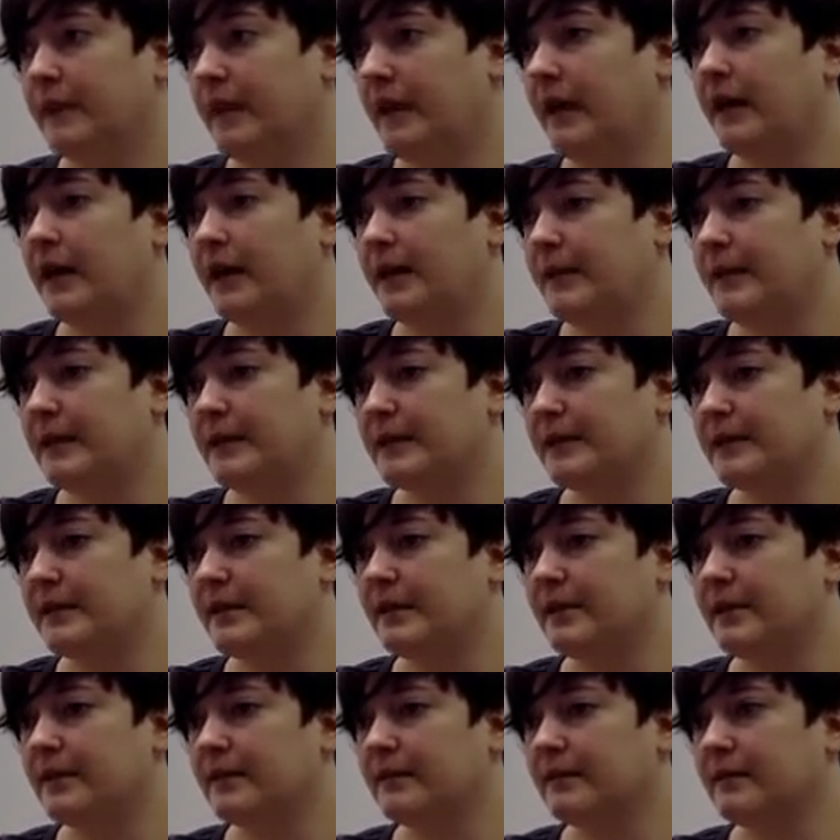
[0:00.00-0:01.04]
Yeah, I mean, as
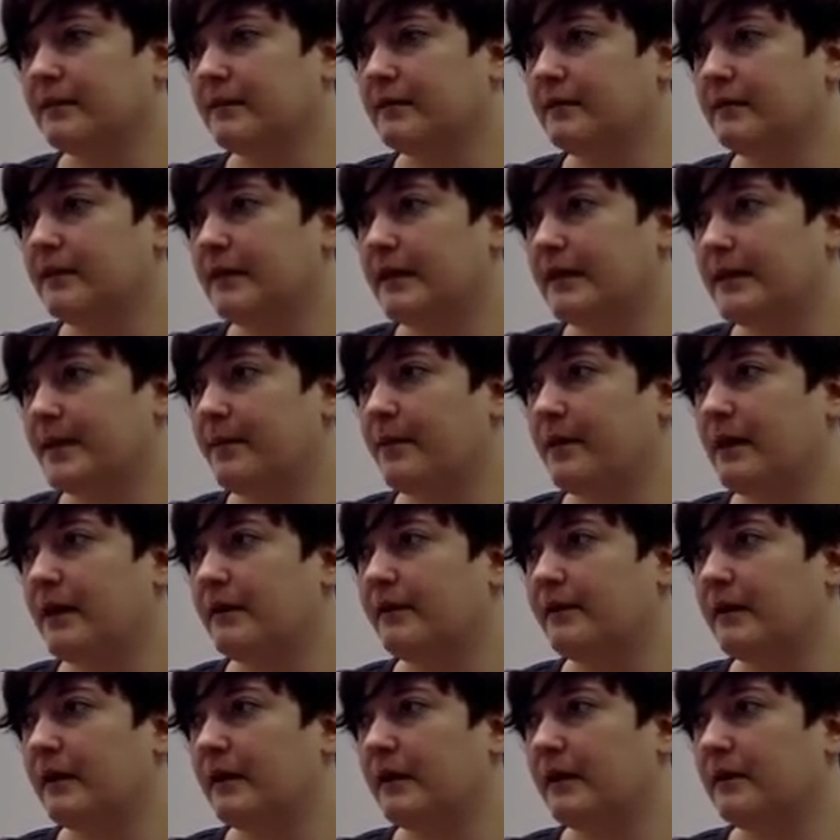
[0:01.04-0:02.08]
long as I'm not
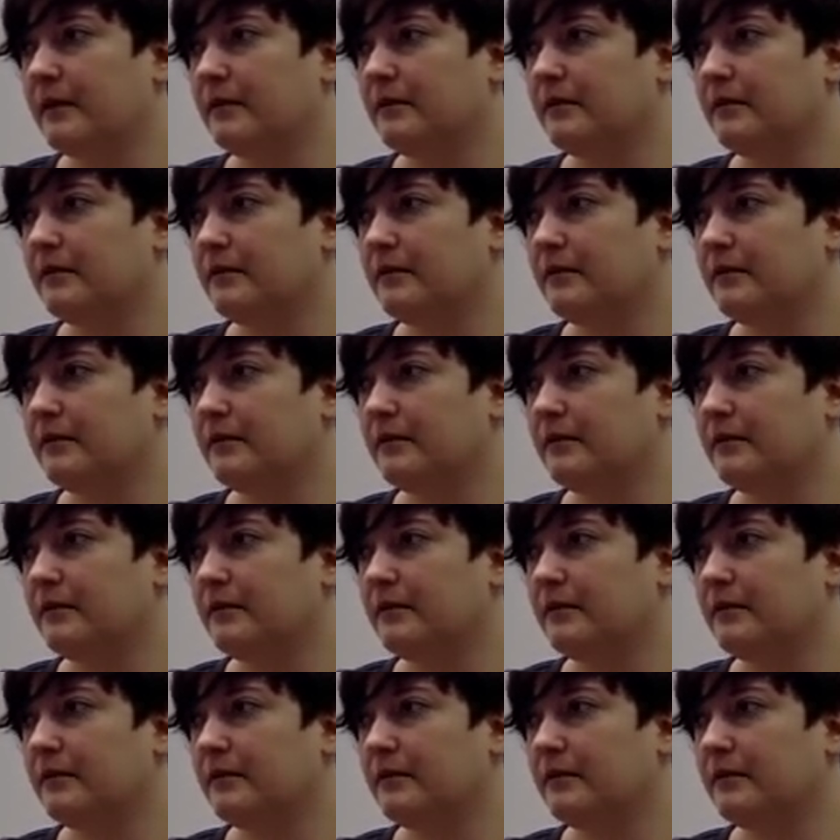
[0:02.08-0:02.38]
there